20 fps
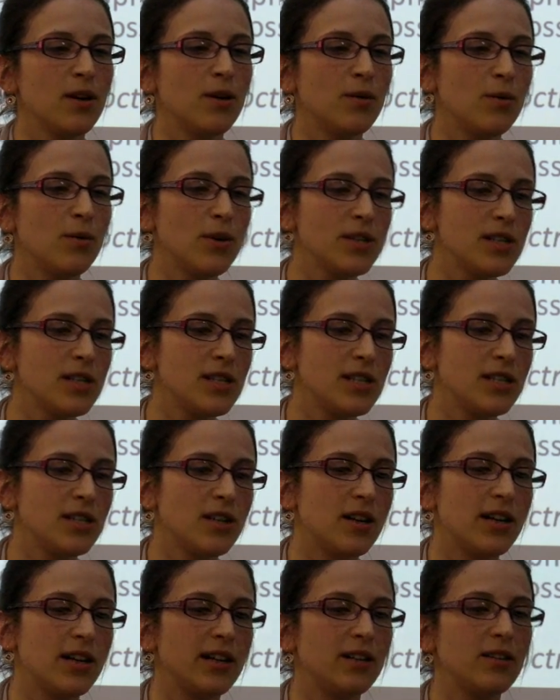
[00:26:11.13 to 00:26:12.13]
was a
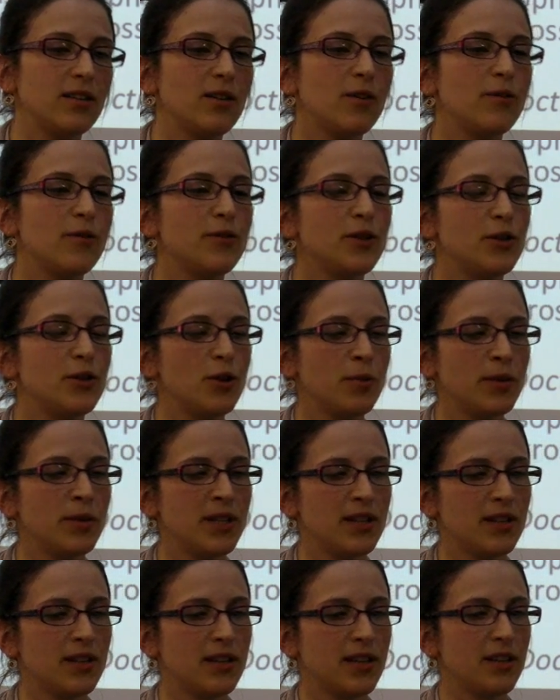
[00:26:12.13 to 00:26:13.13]
denial of the
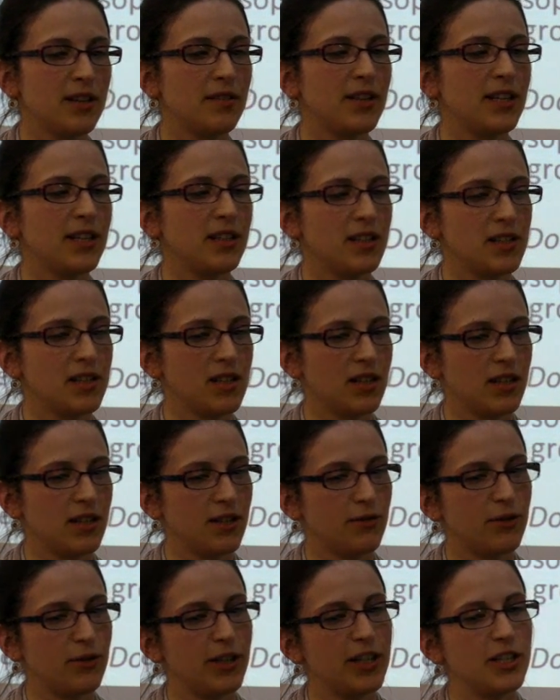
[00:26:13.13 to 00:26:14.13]
dominant theory in the study
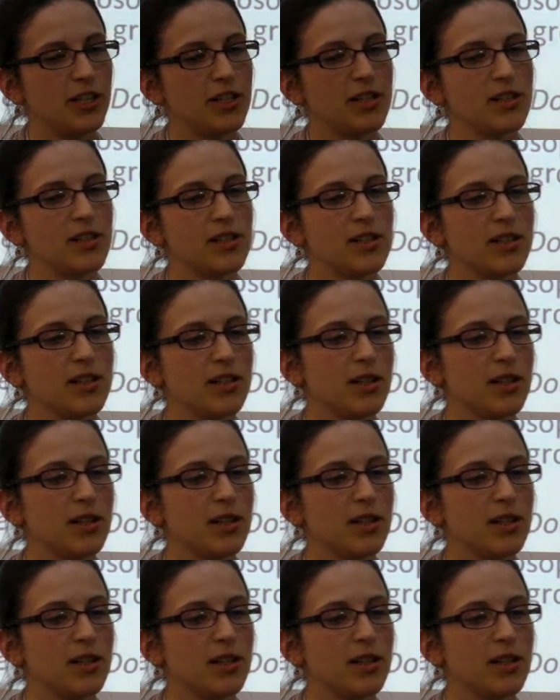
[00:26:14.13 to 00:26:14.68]
of religions